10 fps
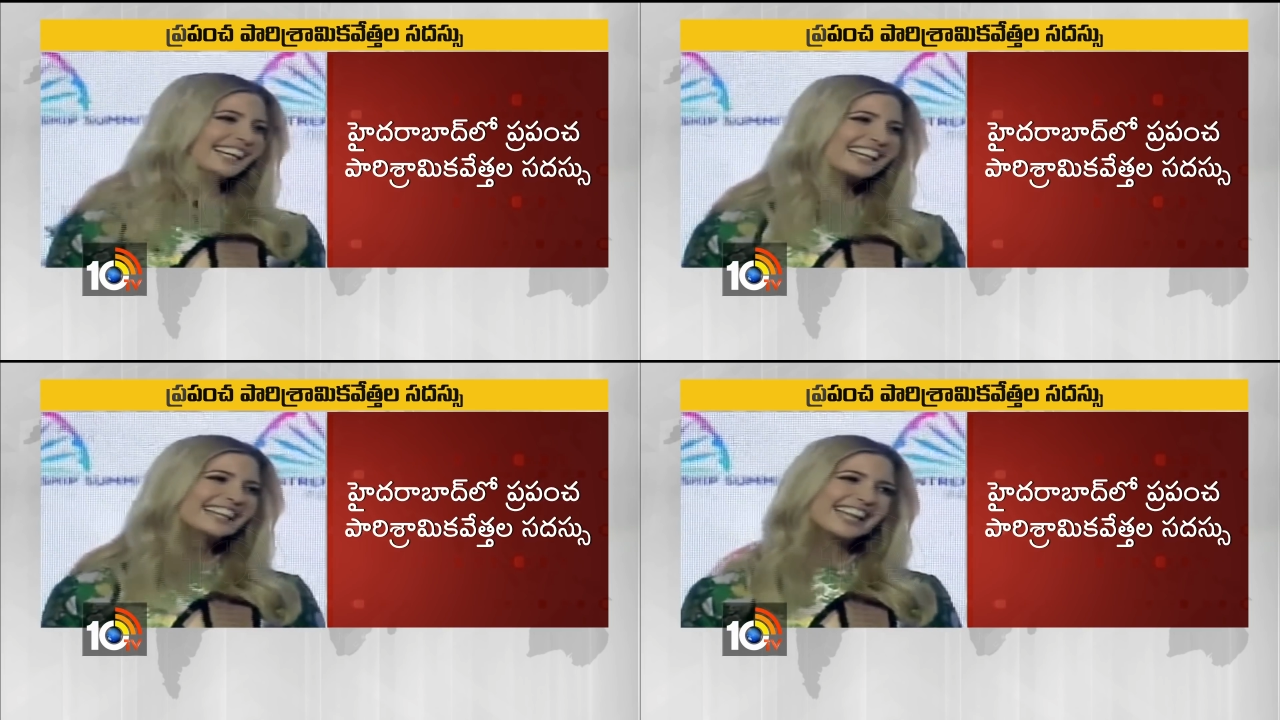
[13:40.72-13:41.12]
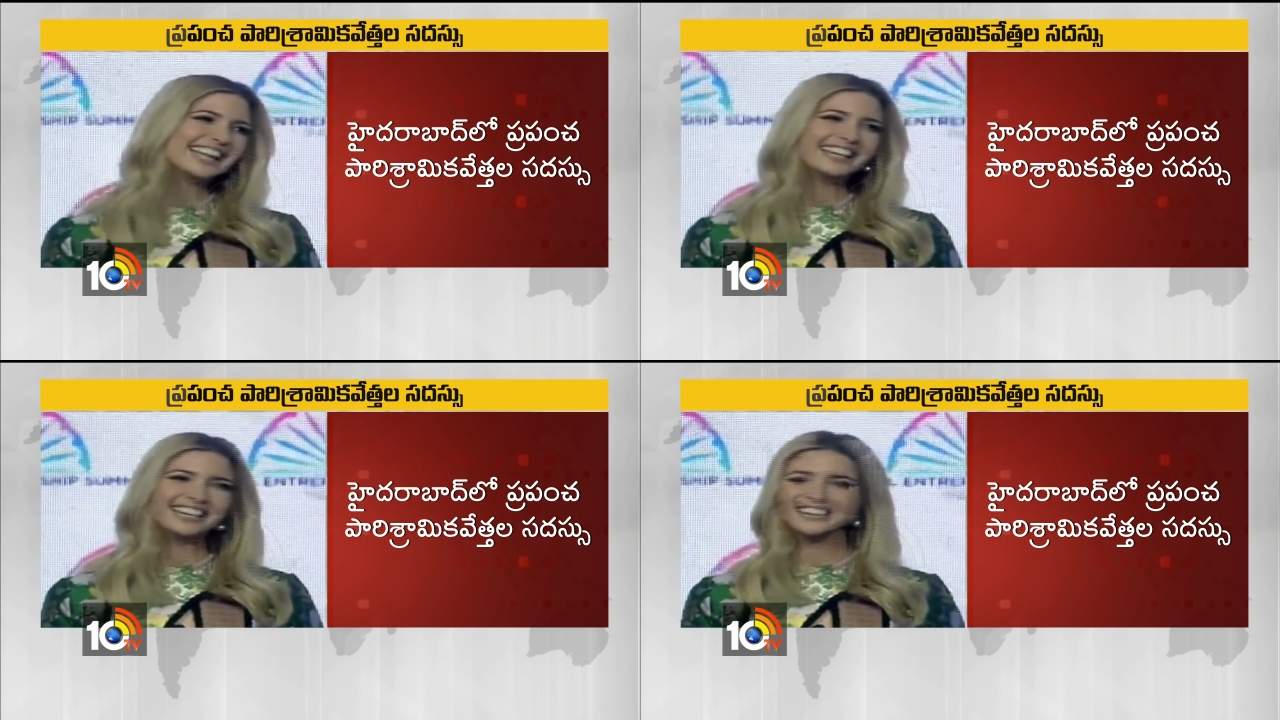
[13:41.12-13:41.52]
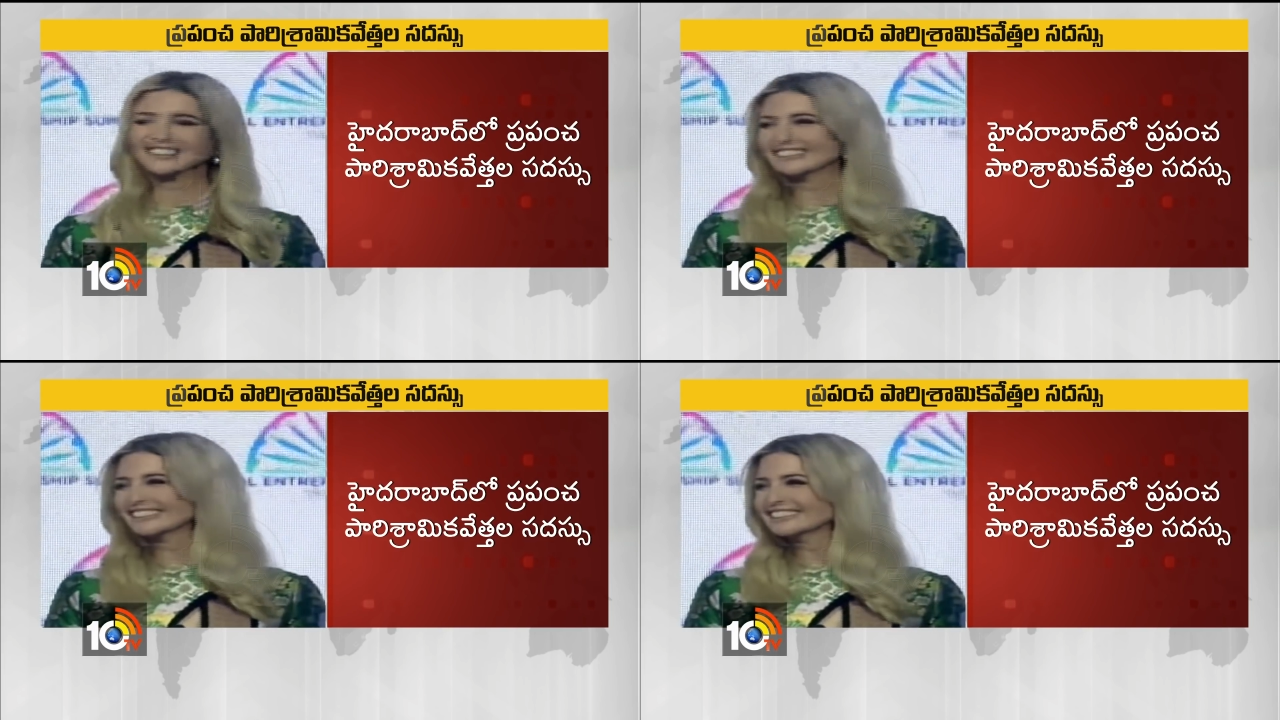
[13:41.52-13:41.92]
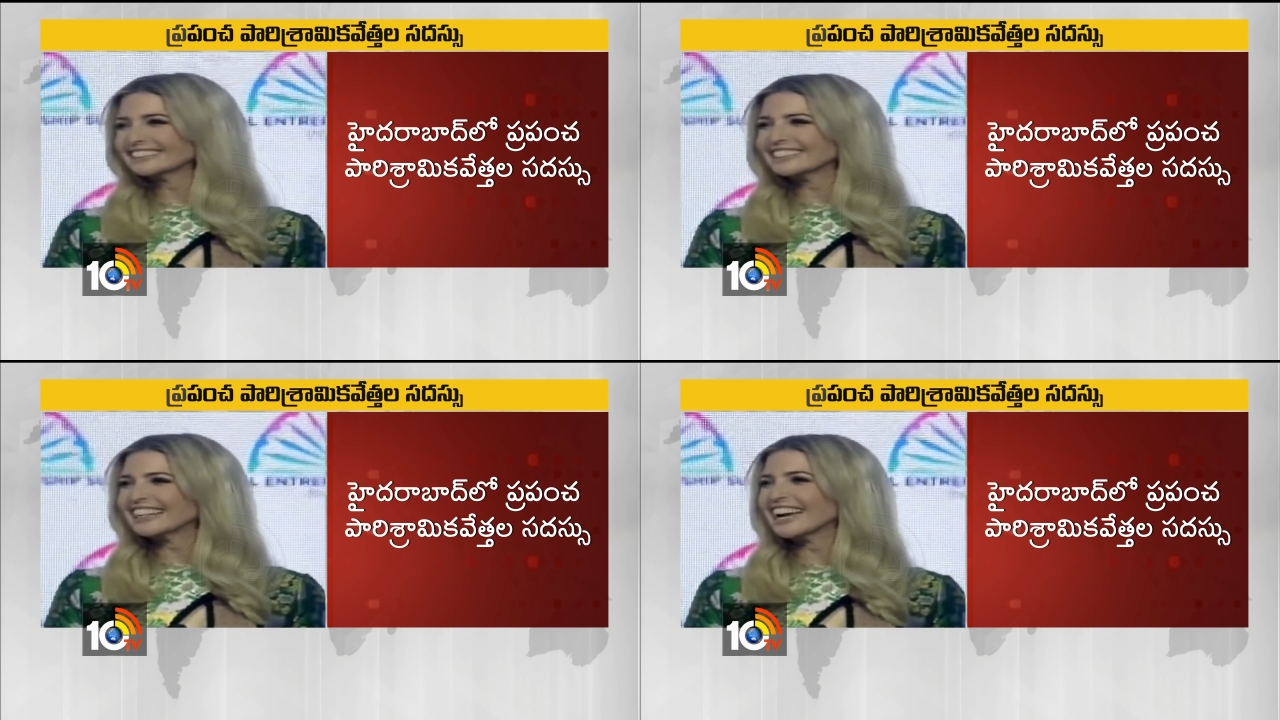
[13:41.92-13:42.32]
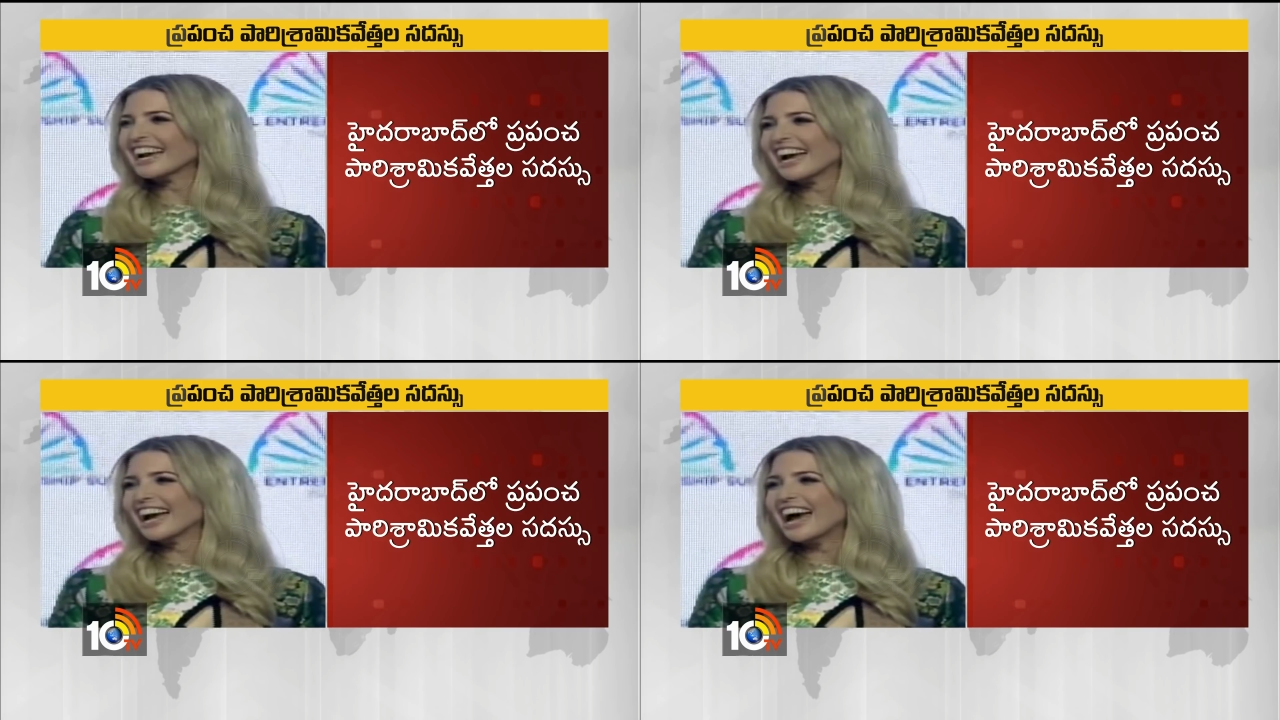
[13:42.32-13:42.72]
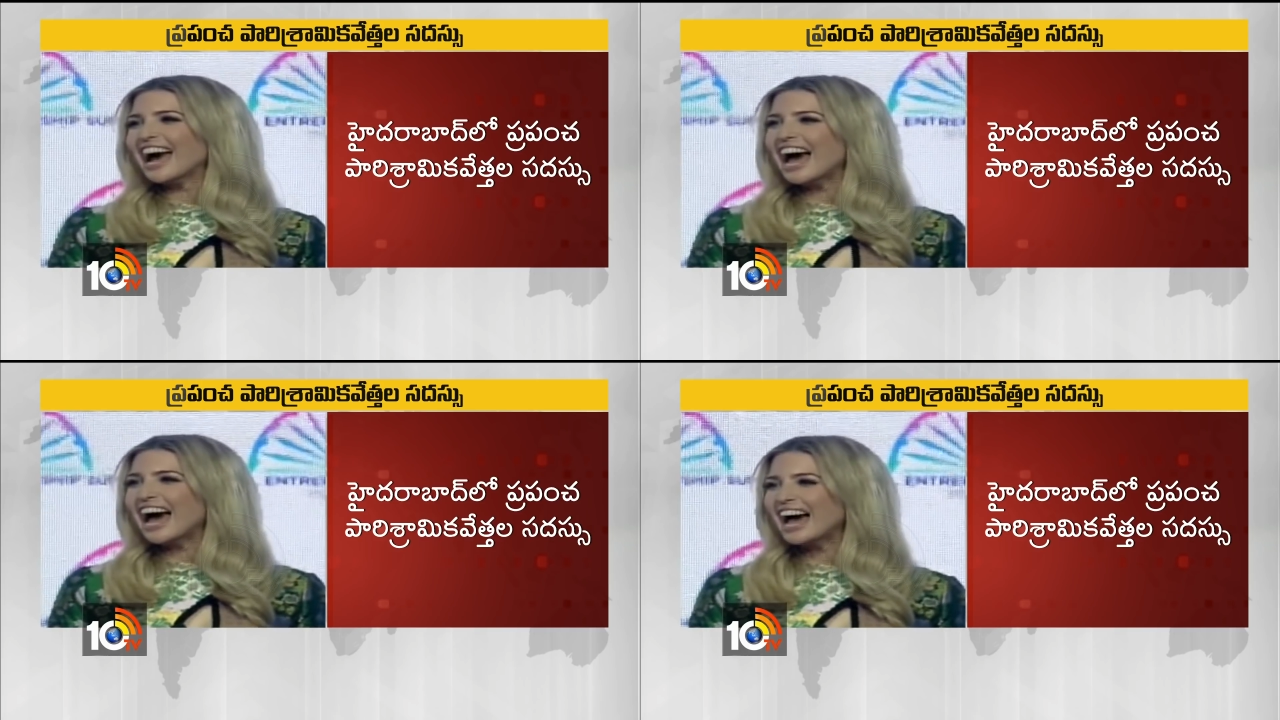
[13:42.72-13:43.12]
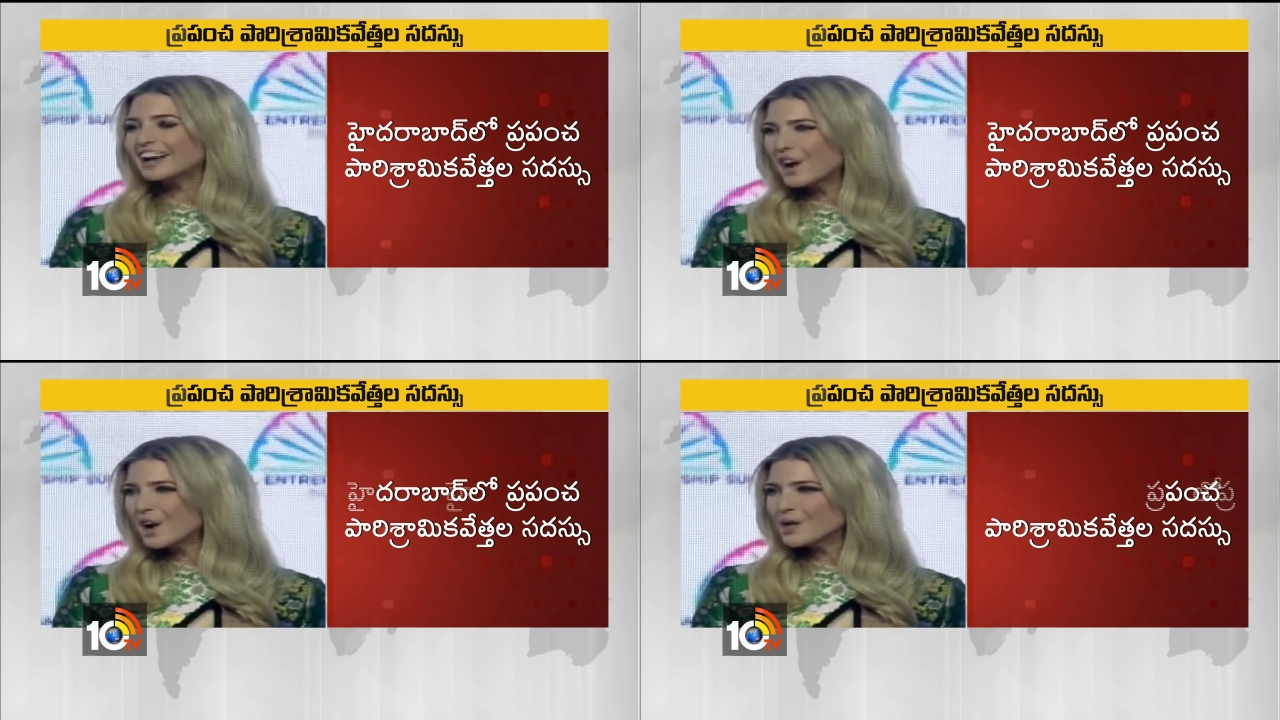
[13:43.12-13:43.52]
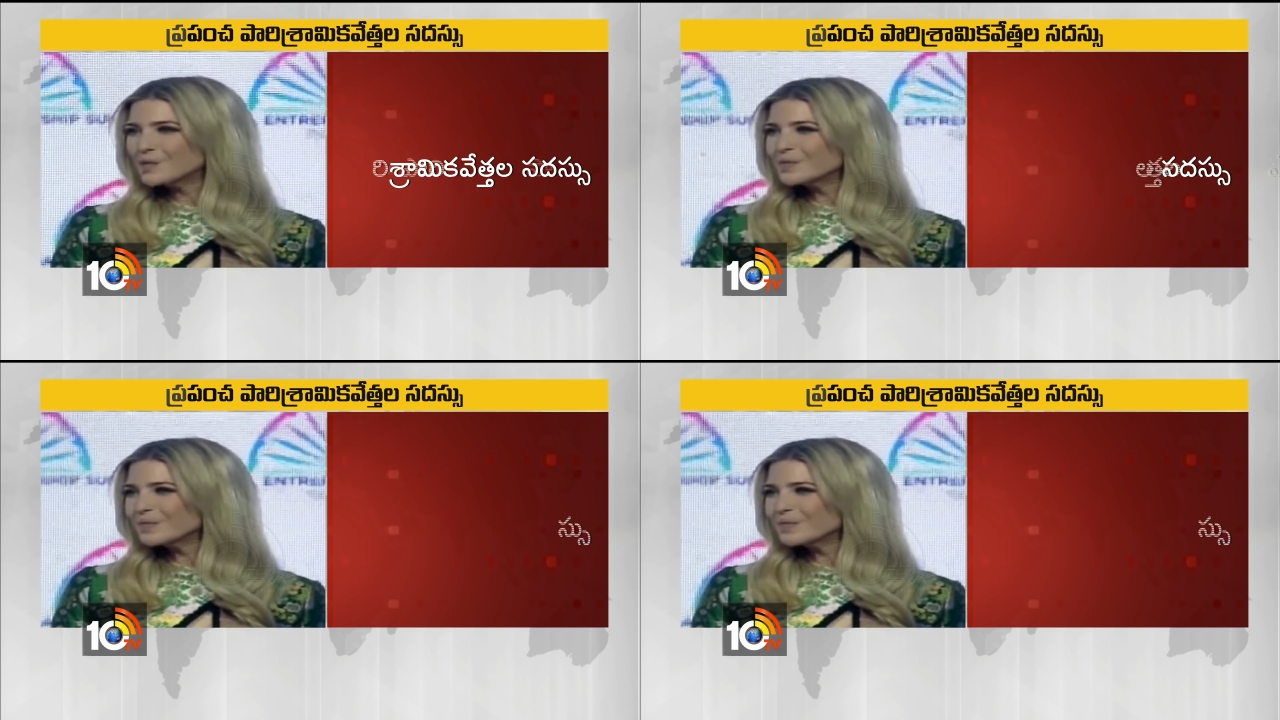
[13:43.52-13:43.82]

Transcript: Thank you. At home,